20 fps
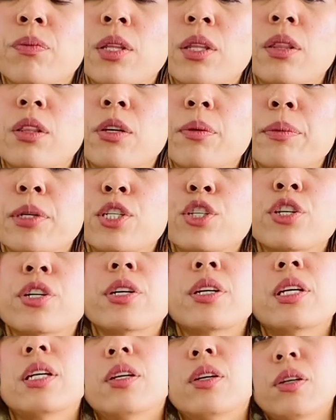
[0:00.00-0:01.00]
Their
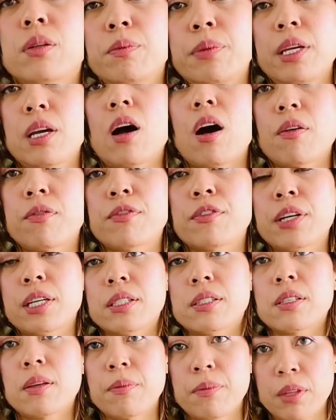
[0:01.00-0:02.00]
maturity could be offering
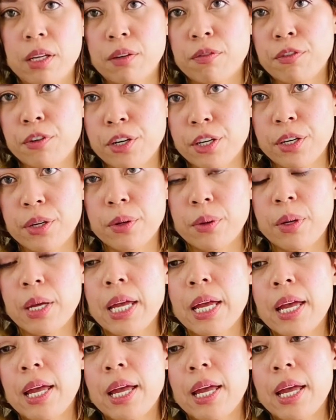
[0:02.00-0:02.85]
something for you.